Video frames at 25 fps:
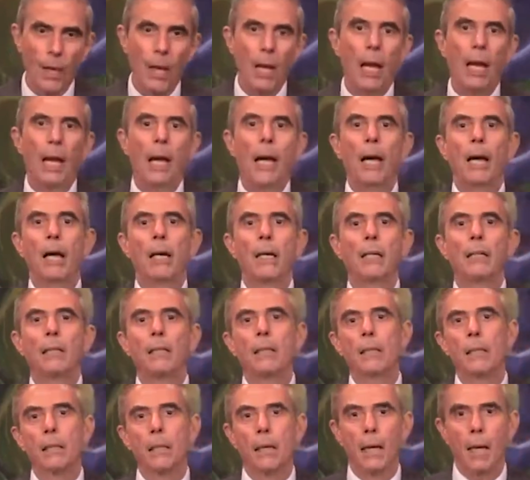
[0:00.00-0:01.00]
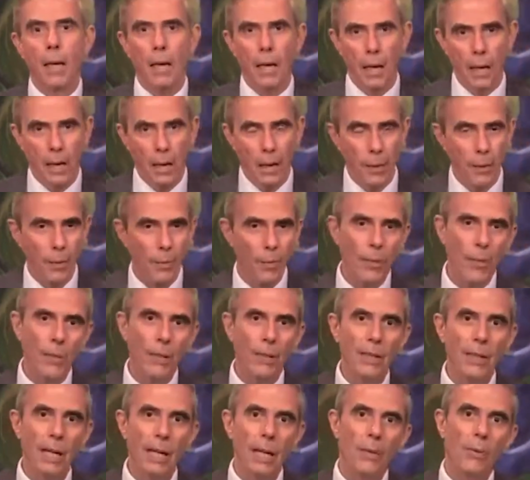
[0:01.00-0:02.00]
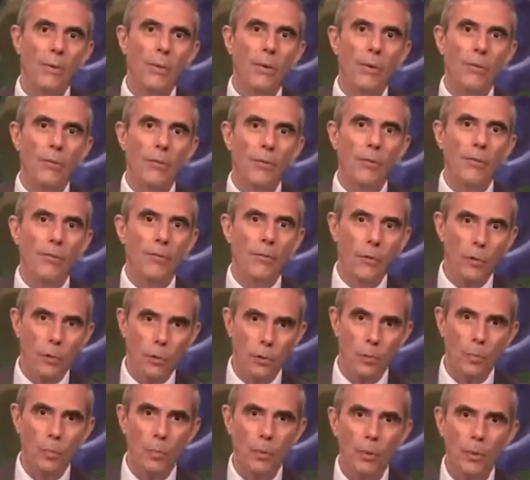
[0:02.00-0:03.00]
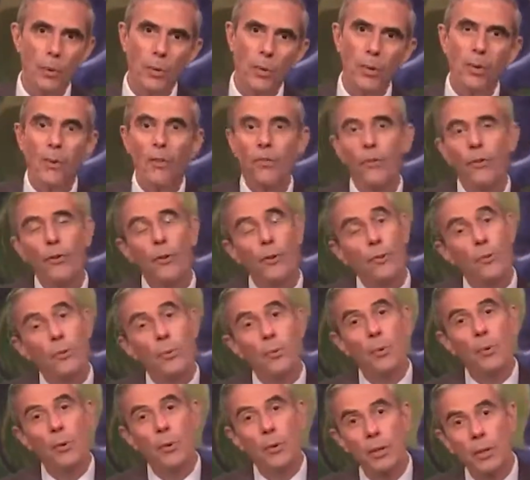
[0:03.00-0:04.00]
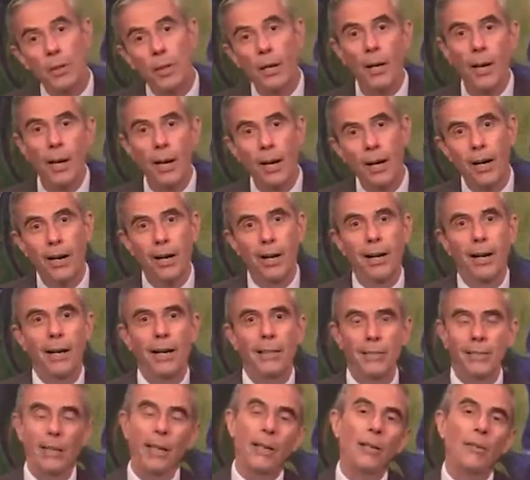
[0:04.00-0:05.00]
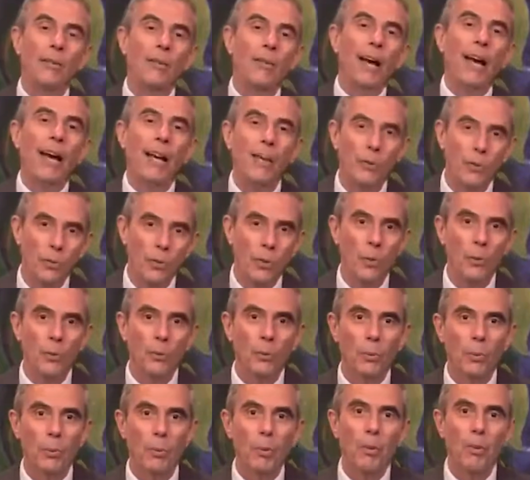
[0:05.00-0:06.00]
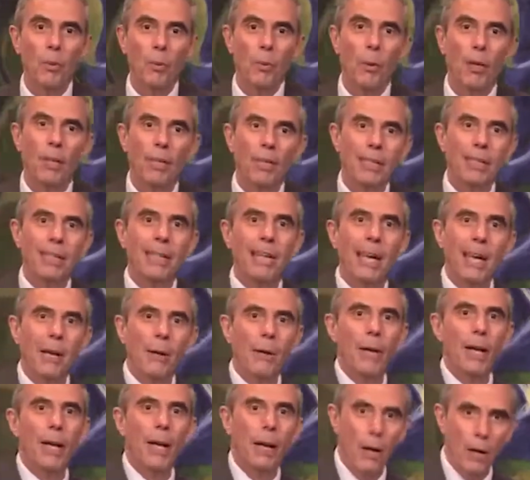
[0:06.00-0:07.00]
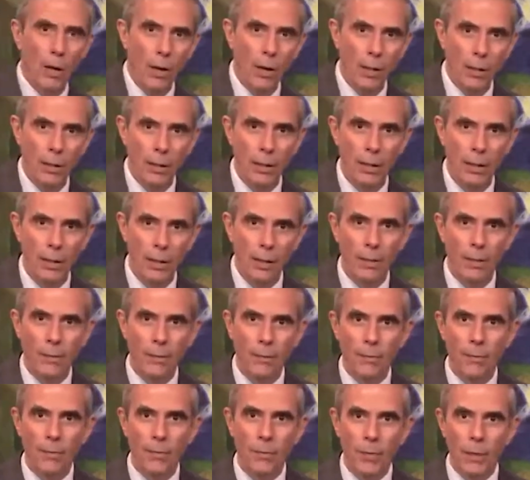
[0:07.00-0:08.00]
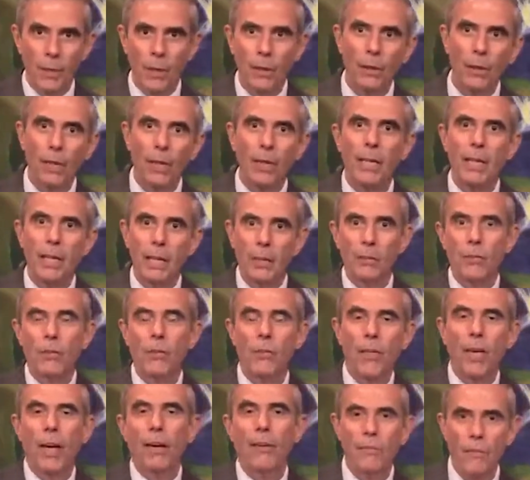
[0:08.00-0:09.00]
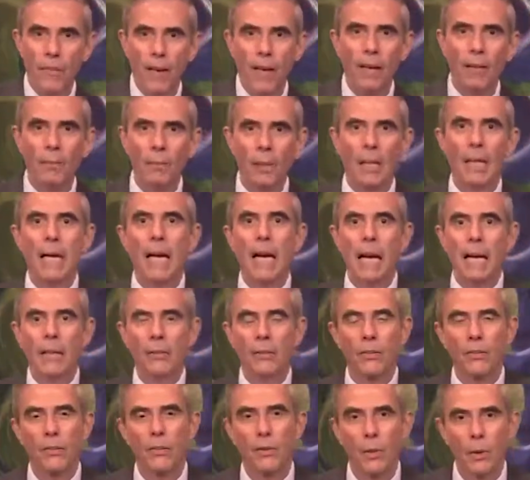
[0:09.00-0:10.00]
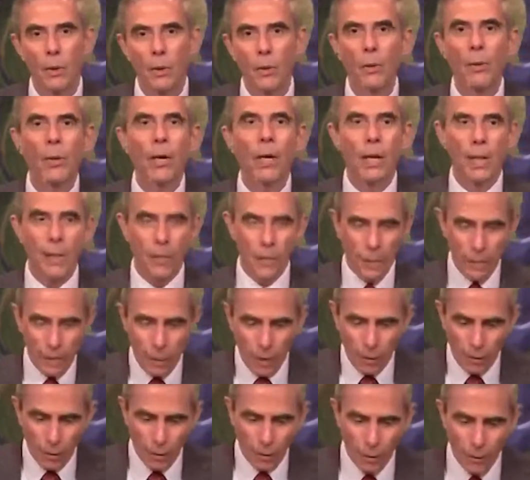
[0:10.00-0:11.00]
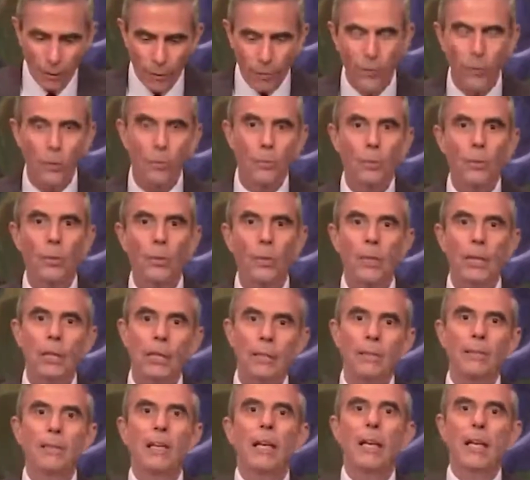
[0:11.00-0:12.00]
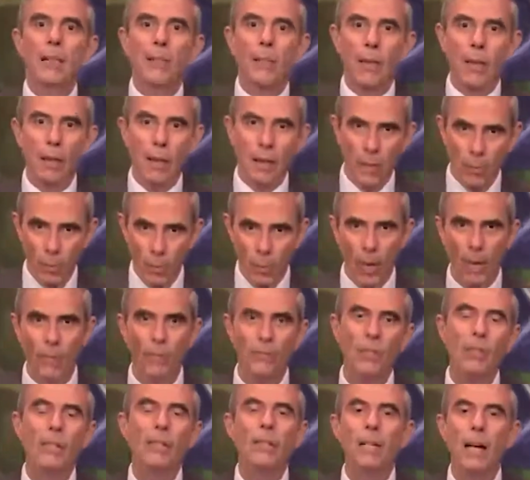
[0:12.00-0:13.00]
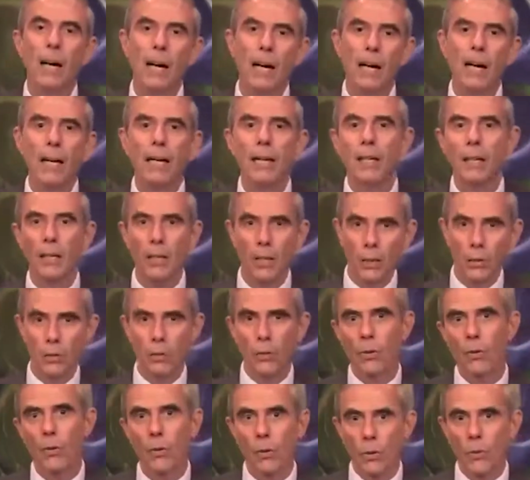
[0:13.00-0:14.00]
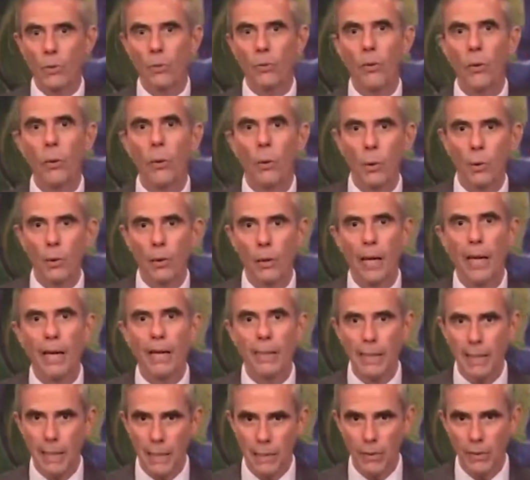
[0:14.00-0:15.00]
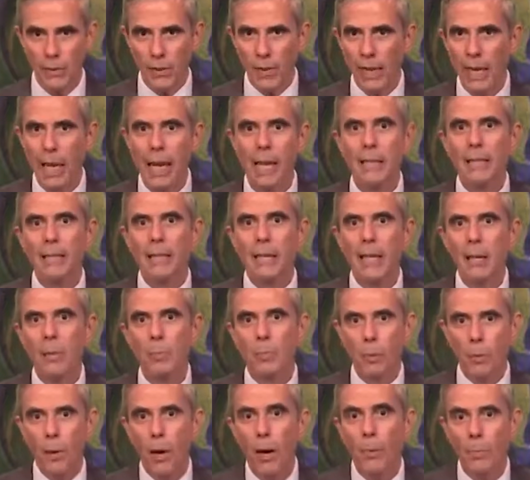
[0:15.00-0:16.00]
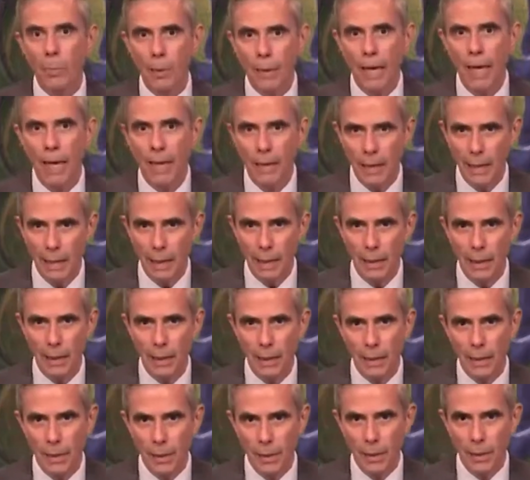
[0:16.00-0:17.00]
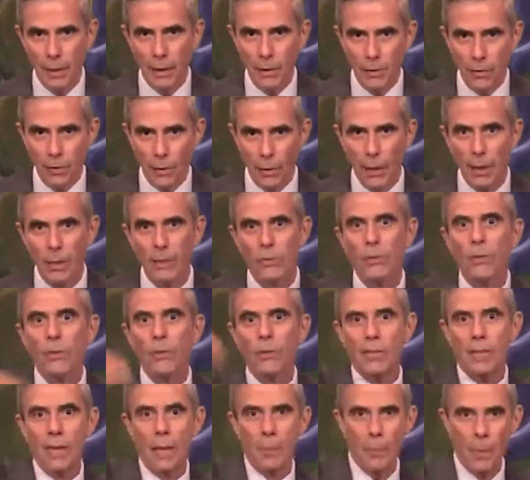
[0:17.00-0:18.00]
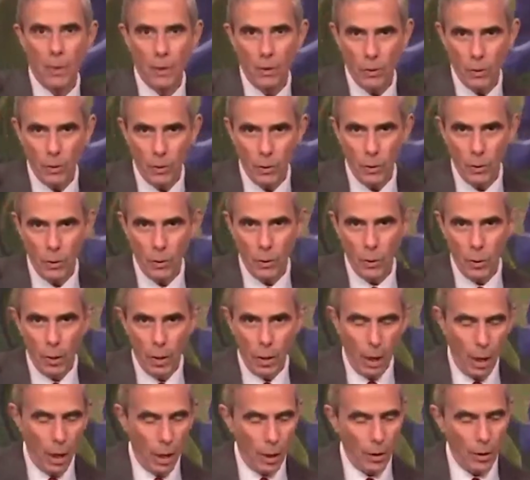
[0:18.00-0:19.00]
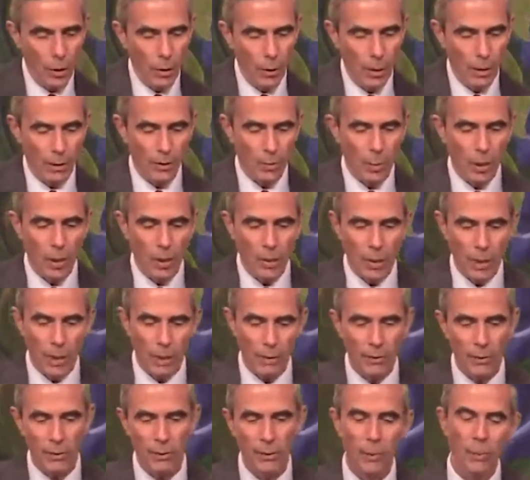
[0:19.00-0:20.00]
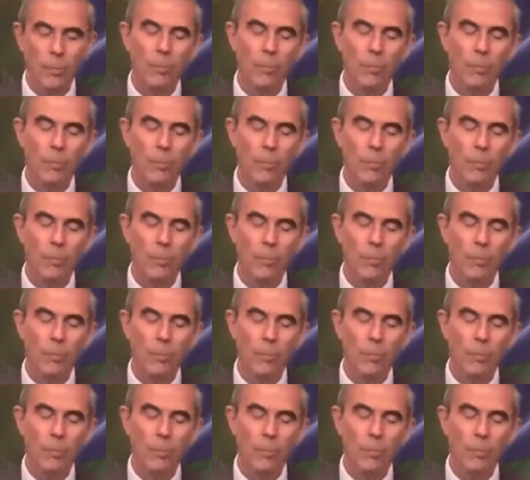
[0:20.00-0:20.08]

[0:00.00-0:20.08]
And um, the death of the firstborn, the firstborn son of a household would be the one to carry on the lineage of that family. And so the death of the firstborn is saying we have to die to those old ideas. They can't keep propagating for us to step into our new experience.